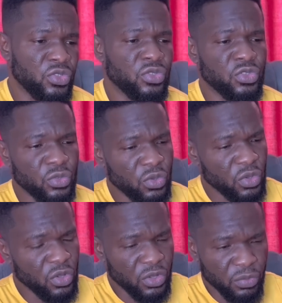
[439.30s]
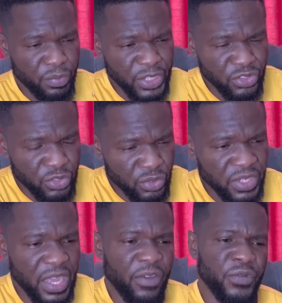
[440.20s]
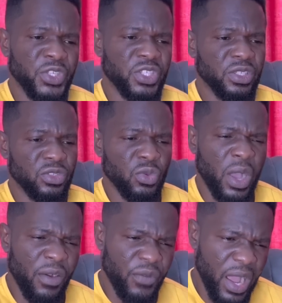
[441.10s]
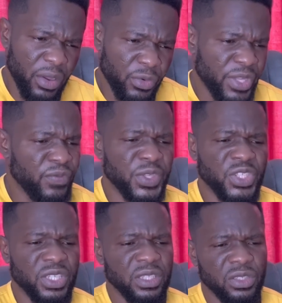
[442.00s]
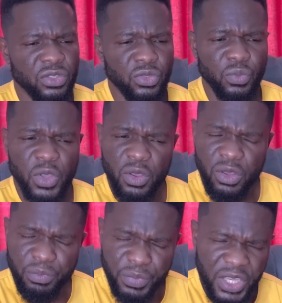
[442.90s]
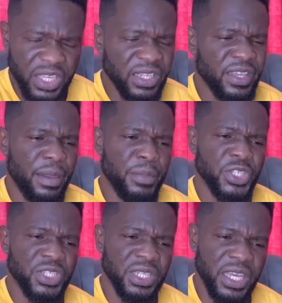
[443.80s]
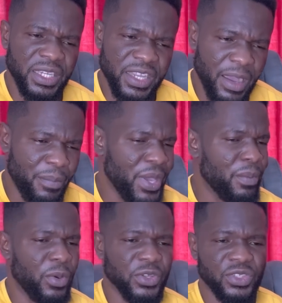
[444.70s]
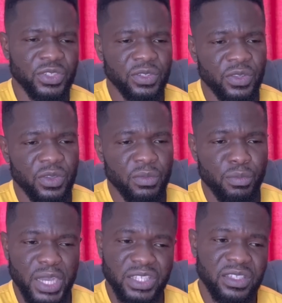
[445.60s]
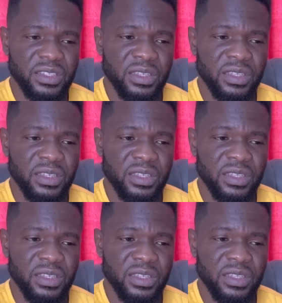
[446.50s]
to pursue their vision, to have accurate vision, to be in their mission and their purpose. But